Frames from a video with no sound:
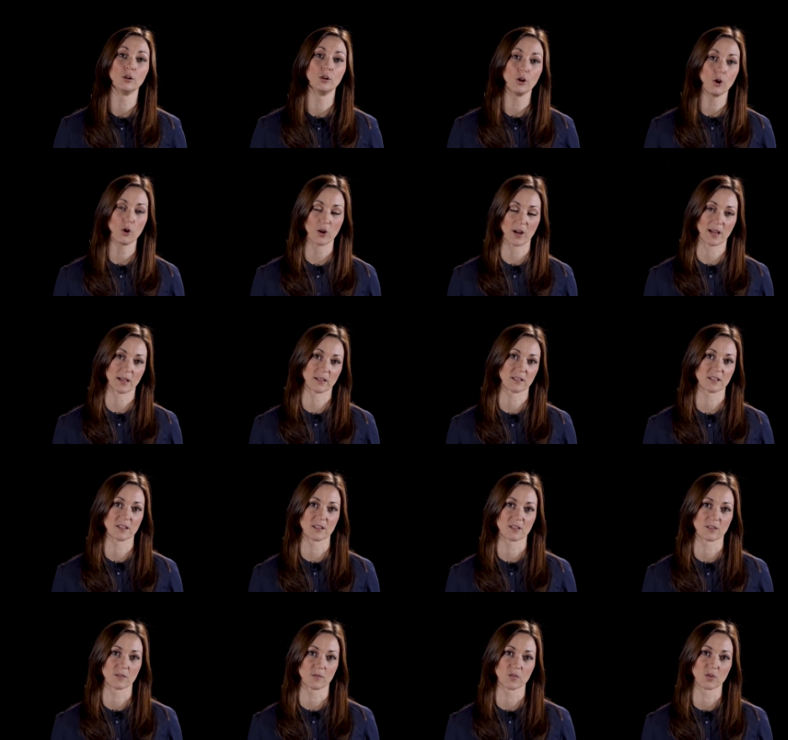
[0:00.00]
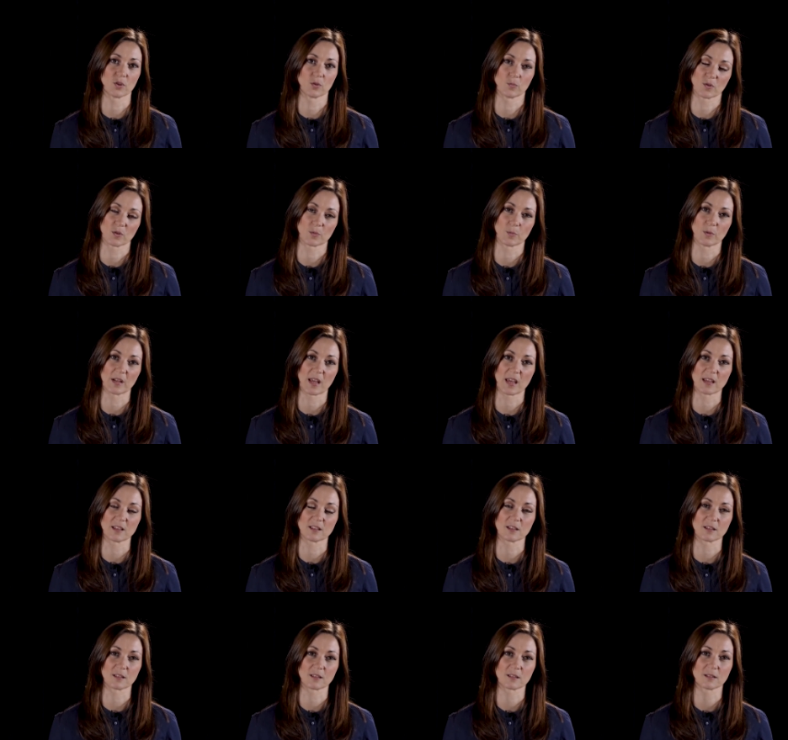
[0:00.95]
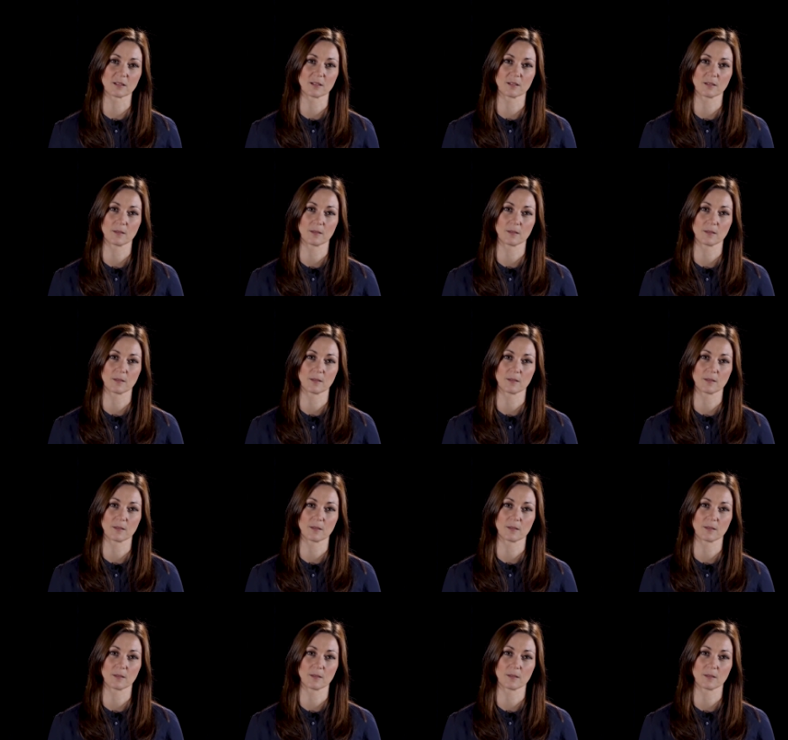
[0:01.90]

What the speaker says: long axis of supraspinatus.